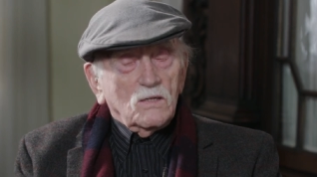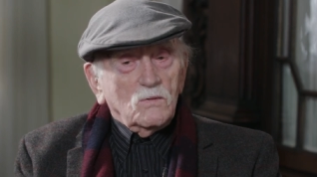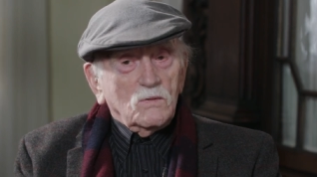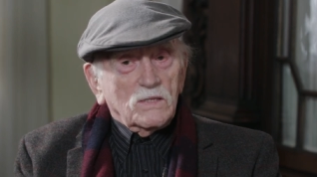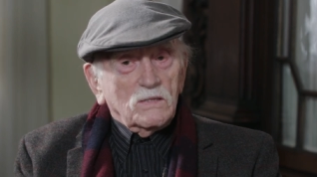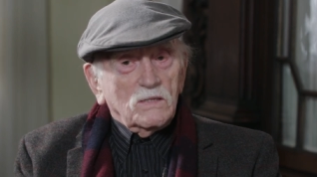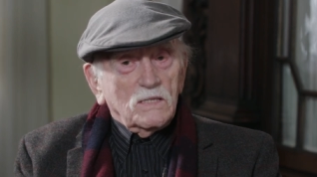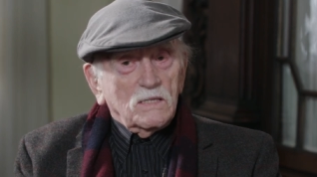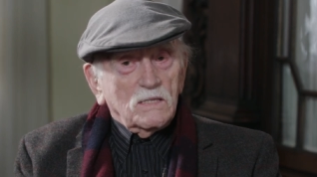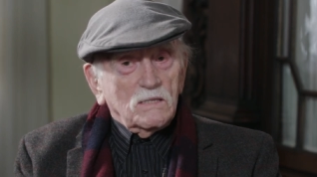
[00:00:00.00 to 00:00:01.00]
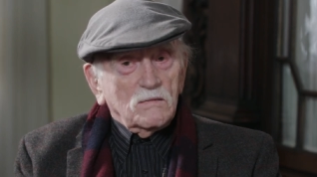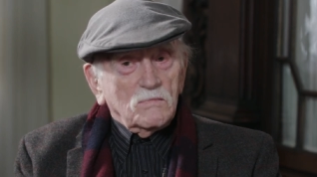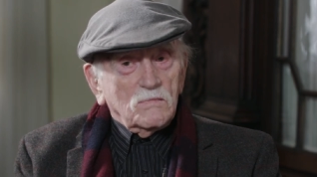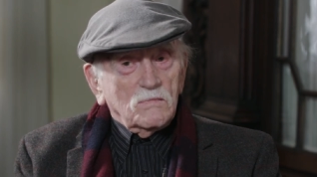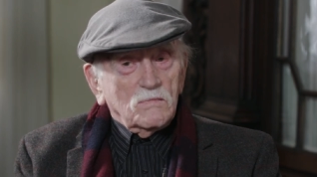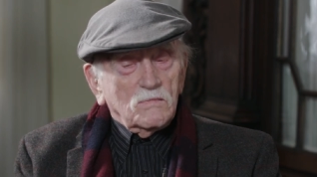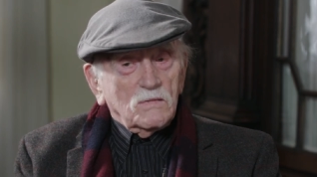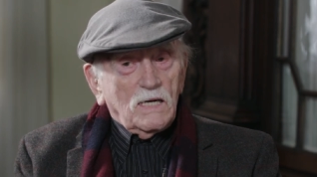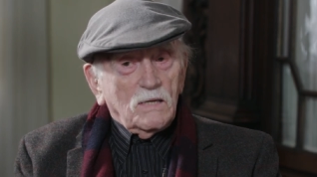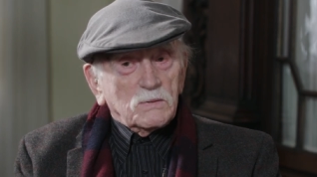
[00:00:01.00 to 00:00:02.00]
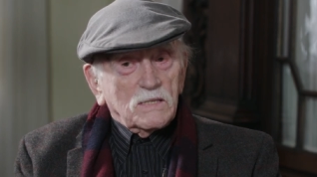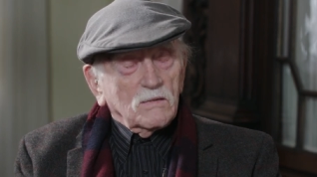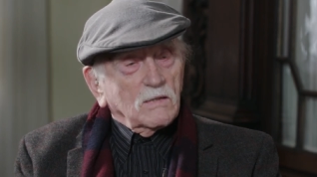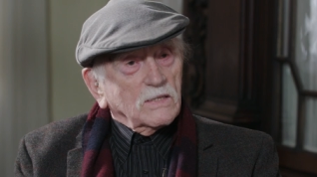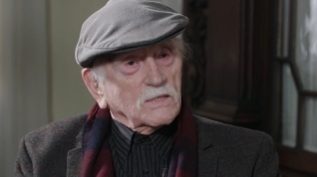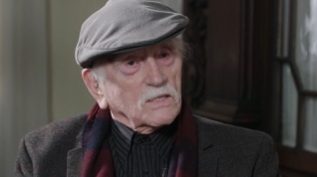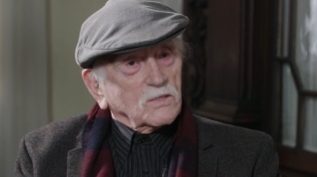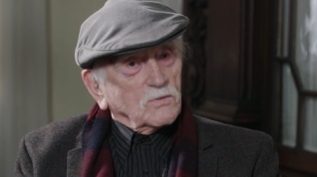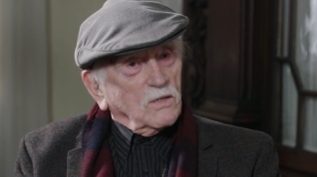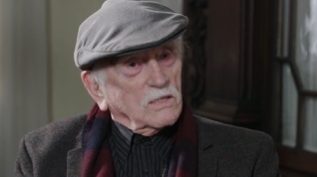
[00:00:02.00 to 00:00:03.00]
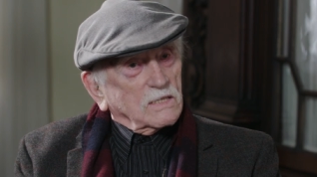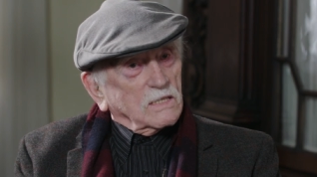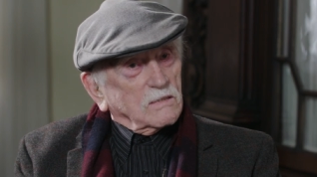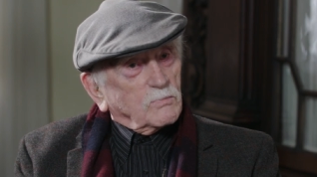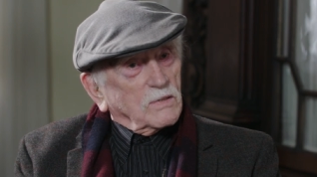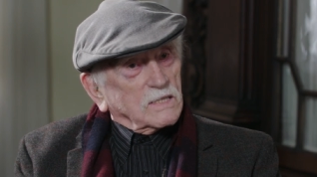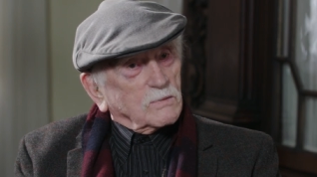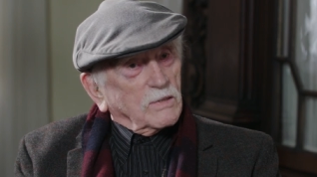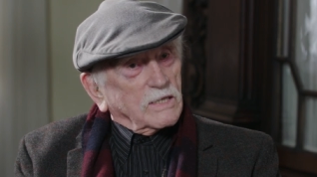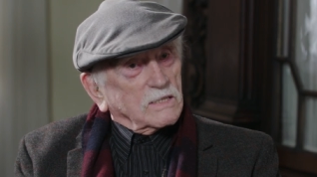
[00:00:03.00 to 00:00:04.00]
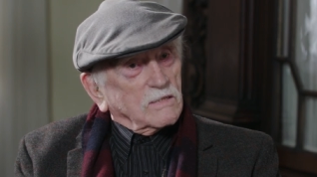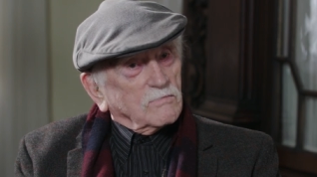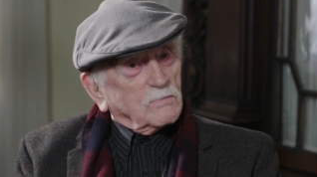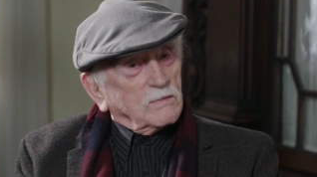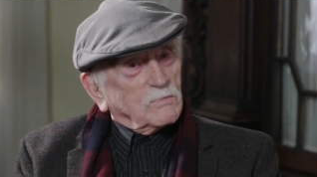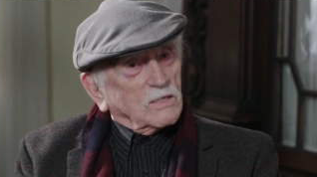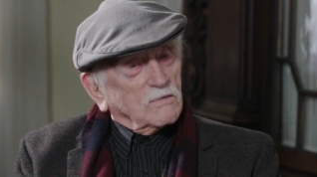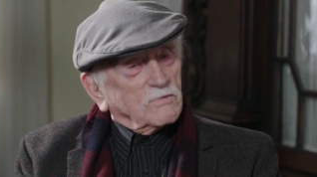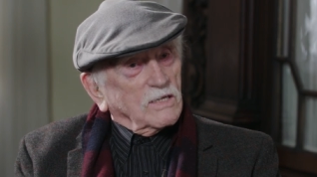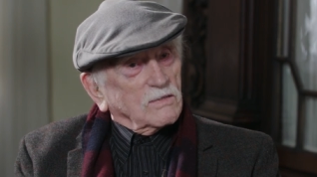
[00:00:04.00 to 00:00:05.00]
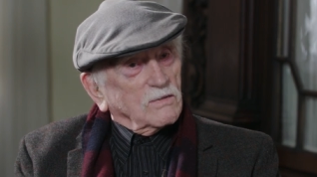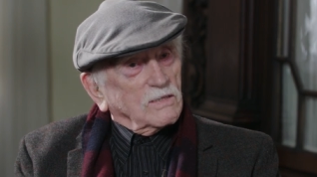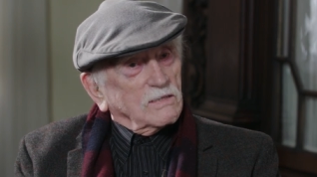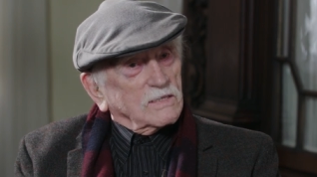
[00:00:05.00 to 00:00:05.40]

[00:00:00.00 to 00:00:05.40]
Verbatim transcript: who were absolutely distraught at the prospect of my mother and father